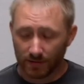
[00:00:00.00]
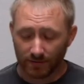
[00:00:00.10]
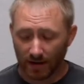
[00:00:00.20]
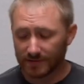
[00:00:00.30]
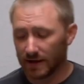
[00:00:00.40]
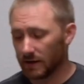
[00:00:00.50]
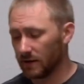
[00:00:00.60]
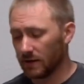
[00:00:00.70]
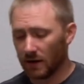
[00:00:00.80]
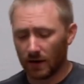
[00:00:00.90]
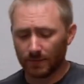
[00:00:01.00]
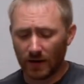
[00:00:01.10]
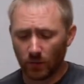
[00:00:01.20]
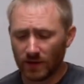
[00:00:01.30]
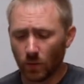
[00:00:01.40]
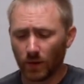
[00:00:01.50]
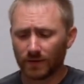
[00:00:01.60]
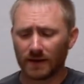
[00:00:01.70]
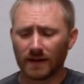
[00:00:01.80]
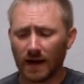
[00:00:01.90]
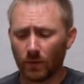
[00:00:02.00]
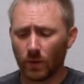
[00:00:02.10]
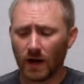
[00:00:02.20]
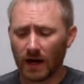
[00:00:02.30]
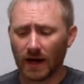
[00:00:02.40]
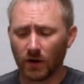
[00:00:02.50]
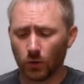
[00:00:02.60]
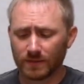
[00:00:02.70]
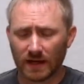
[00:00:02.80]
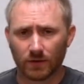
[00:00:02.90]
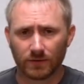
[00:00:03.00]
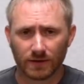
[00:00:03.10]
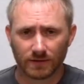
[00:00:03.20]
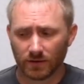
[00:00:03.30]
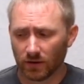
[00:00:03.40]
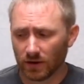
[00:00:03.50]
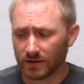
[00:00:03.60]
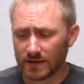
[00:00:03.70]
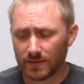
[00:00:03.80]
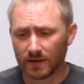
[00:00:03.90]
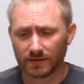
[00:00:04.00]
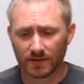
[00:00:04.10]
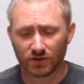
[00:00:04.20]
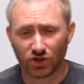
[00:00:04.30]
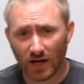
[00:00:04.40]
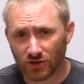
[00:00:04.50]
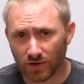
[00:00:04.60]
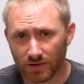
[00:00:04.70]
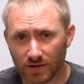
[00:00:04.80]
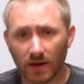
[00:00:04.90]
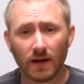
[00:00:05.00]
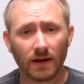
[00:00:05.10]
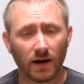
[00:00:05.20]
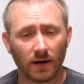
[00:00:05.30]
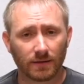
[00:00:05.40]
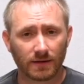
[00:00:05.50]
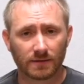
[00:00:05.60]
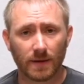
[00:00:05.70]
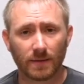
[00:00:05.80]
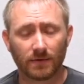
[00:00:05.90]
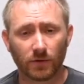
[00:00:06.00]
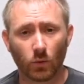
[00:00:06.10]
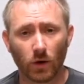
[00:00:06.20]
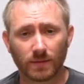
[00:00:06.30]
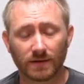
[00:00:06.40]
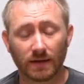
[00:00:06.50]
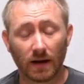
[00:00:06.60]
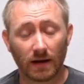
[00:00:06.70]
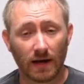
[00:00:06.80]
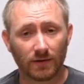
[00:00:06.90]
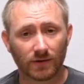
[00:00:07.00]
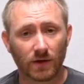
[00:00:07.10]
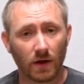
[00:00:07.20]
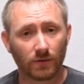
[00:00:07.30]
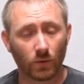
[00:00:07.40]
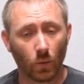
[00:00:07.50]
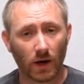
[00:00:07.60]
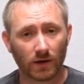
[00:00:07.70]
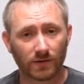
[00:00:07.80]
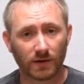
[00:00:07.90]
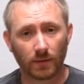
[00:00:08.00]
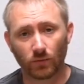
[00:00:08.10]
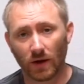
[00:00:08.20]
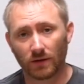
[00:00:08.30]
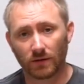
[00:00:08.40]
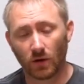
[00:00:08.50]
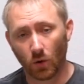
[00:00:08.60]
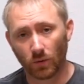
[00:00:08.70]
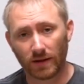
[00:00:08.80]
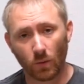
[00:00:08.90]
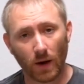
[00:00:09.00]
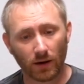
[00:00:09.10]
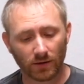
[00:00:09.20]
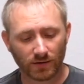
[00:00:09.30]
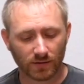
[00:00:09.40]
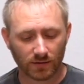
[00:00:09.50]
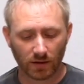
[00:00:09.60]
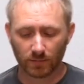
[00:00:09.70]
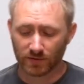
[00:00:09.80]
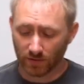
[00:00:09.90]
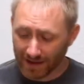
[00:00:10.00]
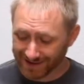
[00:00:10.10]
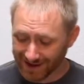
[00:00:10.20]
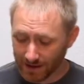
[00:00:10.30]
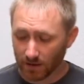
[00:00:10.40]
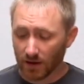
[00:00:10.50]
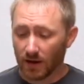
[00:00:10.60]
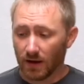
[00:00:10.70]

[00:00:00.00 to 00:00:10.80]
that said, that would be the one thing that I kind of hope Deco does, or TP-Link does change on this, does maybe a firmware update that allows for wired setup rather than only wireless setup. So that said,